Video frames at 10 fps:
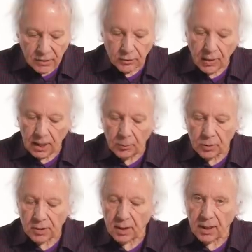you try to
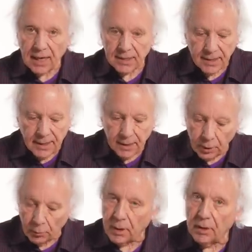push the glass in,
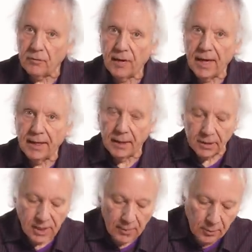you're really fighting the
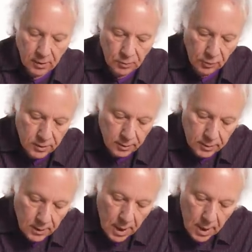shape of those bristles.